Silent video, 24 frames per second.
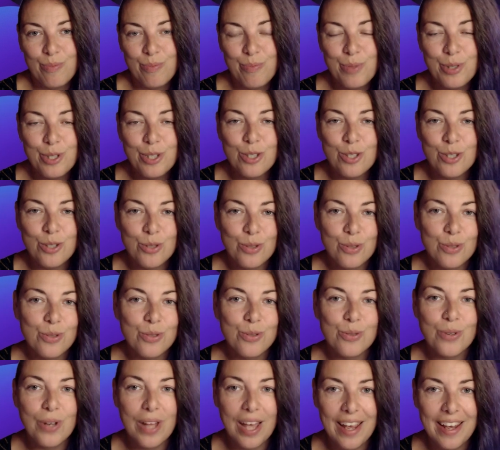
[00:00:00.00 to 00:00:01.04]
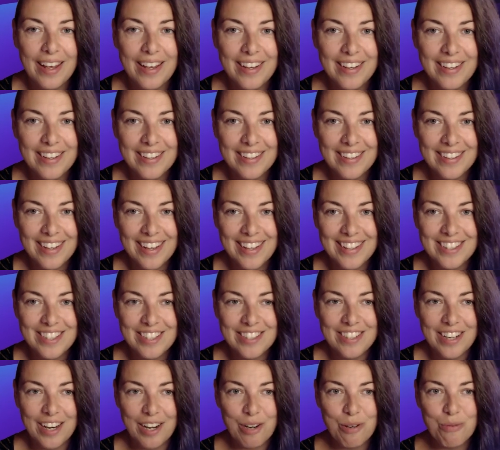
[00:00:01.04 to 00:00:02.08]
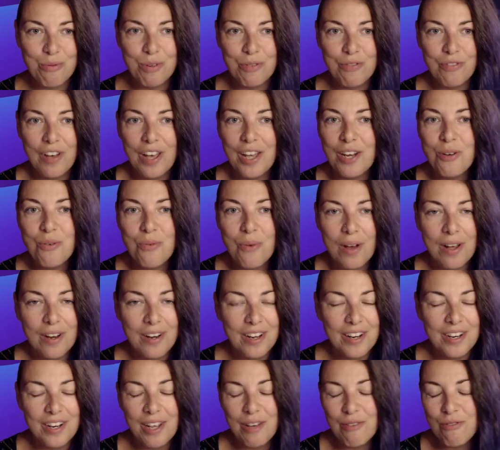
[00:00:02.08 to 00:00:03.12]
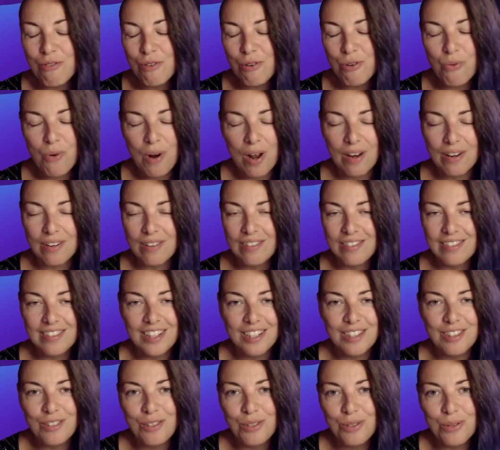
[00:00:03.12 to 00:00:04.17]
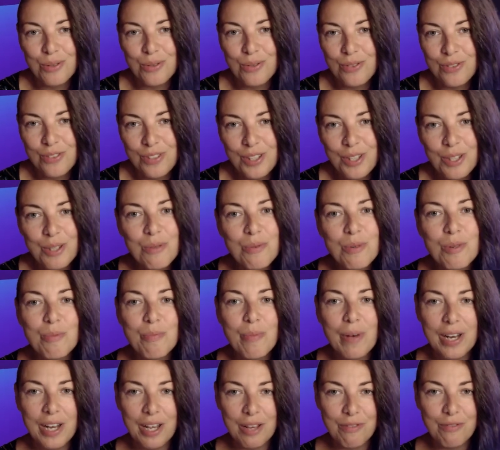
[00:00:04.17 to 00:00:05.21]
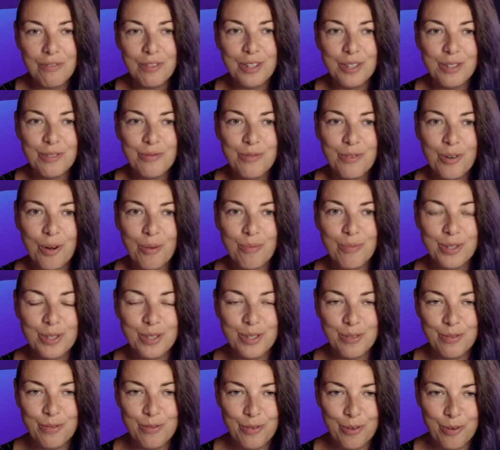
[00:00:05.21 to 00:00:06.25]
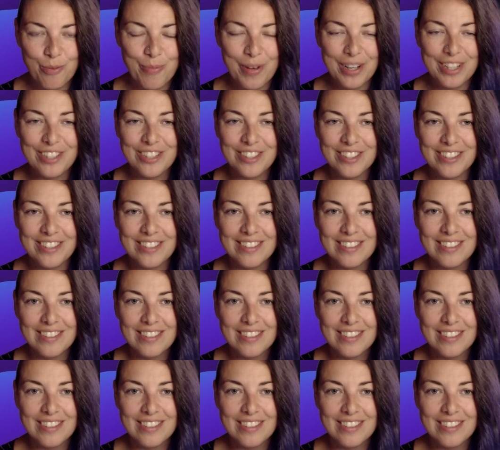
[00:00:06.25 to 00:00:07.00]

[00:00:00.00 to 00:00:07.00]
be sure to like and share with anyone and everyone that you think will benefit from this information.